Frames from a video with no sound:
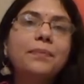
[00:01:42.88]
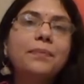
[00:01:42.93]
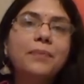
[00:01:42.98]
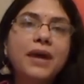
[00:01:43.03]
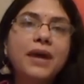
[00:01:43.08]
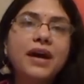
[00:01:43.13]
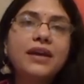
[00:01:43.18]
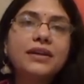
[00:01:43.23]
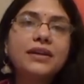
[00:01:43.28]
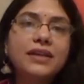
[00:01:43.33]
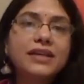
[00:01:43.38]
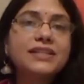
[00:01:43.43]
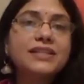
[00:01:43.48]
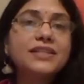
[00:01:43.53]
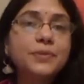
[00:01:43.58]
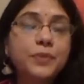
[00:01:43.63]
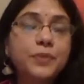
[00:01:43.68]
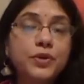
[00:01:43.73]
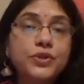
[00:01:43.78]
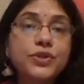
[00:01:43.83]
Marc is
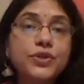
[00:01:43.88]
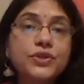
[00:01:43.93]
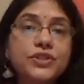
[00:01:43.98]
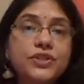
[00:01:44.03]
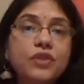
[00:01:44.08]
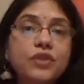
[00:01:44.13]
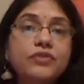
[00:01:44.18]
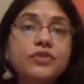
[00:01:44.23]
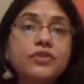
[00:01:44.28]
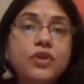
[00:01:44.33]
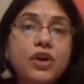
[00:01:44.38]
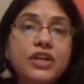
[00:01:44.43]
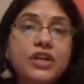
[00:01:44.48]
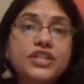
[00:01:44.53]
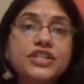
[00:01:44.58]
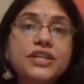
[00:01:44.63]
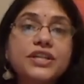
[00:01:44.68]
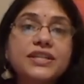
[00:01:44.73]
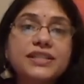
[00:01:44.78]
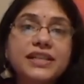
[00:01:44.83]
the producer of
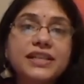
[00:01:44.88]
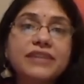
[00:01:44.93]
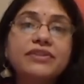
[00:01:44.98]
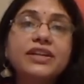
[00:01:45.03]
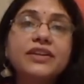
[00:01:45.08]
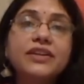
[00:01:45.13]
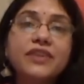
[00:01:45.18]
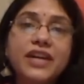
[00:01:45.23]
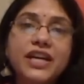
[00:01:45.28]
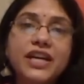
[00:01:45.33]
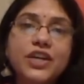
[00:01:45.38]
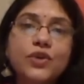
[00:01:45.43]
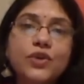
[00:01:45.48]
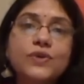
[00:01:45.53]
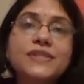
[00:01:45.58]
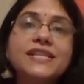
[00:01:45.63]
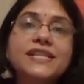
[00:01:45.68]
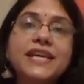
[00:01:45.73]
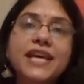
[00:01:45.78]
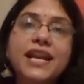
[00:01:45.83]
Conscious Living Radio,
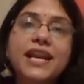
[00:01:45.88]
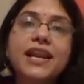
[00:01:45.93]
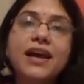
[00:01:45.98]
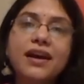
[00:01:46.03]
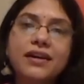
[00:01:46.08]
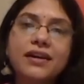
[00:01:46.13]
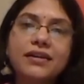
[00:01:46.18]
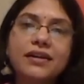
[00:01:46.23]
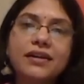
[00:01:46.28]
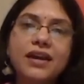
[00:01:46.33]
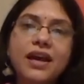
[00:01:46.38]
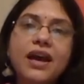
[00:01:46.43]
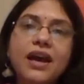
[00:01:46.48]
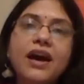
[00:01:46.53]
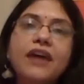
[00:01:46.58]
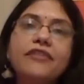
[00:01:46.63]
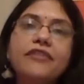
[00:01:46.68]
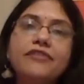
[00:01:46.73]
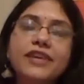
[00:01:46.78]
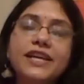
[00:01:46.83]
CLR,
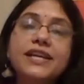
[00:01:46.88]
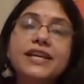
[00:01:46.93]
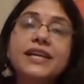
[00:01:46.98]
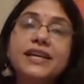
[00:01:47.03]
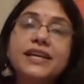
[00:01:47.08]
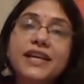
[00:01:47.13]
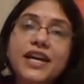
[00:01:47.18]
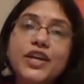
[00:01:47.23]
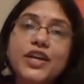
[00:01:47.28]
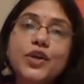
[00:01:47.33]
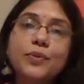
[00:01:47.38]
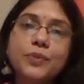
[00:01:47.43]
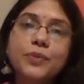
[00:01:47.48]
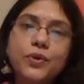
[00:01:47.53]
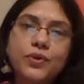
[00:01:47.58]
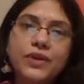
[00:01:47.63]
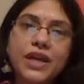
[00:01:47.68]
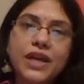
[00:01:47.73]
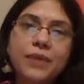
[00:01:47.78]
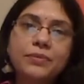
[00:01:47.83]
a weekly radio
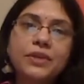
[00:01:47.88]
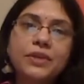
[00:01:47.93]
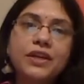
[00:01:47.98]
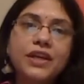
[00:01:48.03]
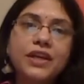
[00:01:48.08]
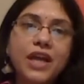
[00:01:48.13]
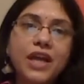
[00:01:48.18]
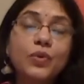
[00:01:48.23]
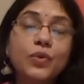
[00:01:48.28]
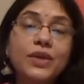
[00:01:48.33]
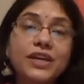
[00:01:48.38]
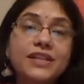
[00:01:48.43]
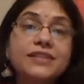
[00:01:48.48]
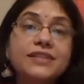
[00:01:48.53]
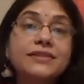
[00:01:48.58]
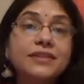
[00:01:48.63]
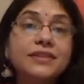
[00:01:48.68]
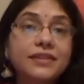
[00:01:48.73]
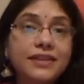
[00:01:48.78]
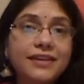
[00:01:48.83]
program now in its
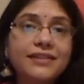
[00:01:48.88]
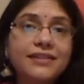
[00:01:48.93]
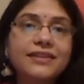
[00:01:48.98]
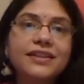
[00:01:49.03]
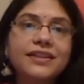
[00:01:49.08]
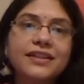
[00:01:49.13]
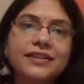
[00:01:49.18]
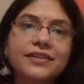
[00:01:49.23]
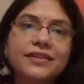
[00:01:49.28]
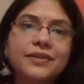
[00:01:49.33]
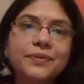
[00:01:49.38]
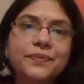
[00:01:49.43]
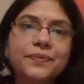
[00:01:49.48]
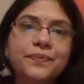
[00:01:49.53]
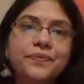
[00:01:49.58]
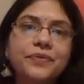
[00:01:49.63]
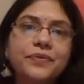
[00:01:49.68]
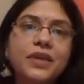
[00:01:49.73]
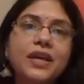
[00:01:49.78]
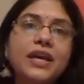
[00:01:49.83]
13th year.
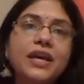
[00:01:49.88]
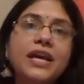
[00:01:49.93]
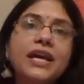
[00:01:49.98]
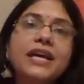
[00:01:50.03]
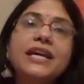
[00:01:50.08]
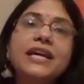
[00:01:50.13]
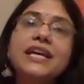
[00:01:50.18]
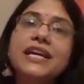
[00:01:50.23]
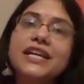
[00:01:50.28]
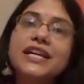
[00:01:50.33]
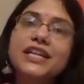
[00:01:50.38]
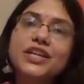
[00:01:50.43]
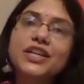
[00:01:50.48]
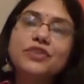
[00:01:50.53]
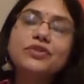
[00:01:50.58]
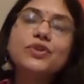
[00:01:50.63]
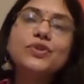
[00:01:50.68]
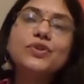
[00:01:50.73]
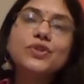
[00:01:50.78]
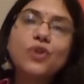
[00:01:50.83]
He
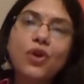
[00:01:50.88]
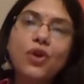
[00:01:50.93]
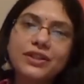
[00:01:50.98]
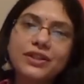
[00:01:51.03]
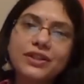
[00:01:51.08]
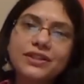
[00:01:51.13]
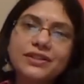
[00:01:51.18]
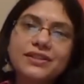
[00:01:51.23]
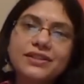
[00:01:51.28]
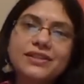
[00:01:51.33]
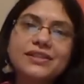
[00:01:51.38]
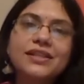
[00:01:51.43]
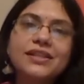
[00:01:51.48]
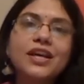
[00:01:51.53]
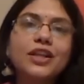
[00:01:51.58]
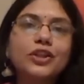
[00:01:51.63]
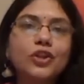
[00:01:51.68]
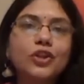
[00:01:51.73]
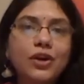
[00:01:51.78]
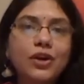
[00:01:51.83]
interviews authors,
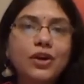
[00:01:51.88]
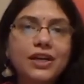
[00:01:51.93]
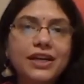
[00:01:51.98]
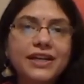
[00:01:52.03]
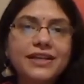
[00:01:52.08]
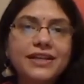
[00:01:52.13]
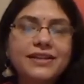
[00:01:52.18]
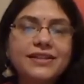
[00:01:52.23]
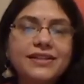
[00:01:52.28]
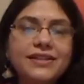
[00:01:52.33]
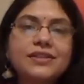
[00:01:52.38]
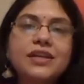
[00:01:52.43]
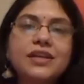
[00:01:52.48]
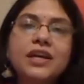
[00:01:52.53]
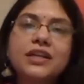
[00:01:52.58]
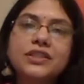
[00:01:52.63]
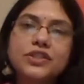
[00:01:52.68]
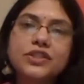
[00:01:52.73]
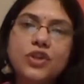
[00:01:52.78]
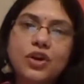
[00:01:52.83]
thought leaders,
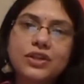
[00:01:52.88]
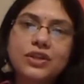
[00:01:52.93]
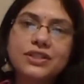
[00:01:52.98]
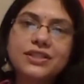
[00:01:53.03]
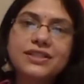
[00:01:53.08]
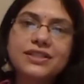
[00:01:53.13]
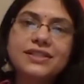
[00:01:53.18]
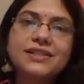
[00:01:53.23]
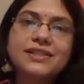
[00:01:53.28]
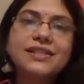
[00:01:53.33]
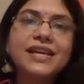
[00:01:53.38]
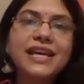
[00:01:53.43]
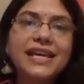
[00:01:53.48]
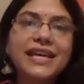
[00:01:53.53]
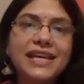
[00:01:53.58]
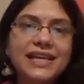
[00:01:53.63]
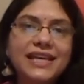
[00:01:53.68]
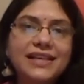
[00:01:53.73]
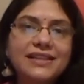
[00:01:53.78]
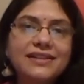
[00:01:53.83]
doctors,
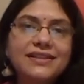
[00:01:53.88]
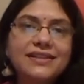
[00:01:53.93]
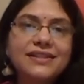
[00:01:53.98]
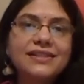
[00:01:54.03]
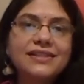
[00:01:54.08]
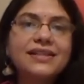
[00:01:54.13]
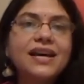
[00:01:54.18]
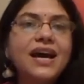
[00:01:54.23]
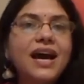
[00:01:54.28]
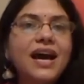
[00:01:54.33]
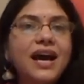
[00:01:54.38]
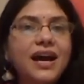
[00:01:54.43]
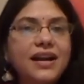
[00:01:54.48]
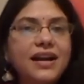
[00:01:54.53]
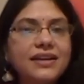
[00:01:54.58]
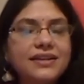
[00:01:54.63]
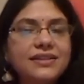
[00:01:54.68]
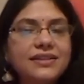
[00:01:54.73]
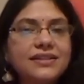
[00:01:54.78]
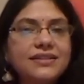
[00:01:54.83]
healers,
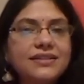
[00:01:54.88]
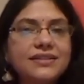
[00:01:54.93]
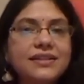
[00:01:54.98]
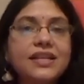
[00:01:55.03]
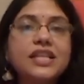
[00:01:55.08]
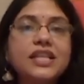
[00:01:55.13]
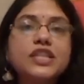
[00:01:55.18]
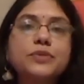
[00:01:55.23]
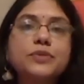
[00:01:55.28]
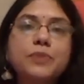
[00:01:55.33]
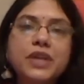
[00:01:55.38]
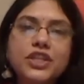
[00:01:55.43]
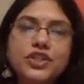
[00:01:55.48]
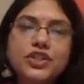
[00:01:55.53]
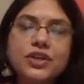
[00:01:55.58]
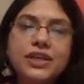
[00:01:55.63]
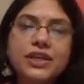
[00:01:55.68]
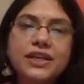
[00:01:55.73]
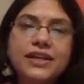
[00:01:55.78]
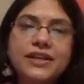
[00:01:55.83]
artists,
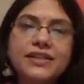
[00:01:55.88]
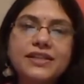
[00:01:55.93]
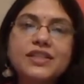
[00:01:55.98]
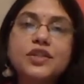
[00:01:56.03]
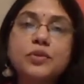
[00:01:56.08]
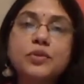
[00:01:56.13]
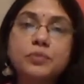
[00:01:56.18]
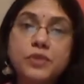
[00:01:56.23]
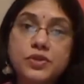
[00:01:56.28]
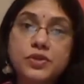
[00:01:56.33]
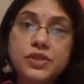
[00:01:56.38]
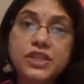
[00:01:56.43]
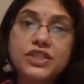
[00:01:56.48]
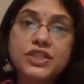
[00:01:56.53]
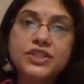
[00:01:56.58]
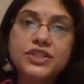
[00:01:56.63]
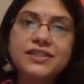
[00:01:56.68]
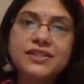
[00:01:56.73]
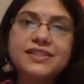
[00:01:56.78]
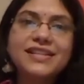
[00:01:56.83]
spiritual leaders,
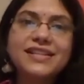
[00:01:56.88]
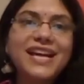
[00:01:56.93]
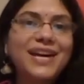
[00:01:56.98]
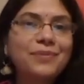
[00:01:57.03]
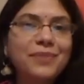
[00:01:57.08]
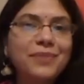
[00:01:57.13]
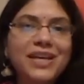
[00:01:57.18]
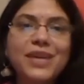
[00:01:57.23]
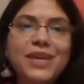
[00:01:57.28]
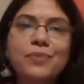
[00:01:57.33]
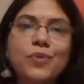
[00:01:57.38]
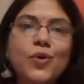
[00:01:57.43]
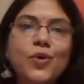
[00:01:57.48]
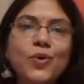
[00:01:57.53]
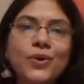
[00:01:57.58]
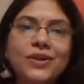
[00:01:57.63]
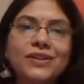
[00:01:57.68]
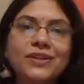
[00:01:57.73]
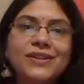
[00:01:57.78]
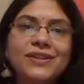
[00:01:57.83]
musicians, and many
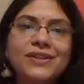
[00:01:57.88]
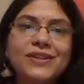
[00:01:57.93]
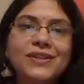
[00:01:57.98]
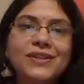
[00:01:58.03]
more.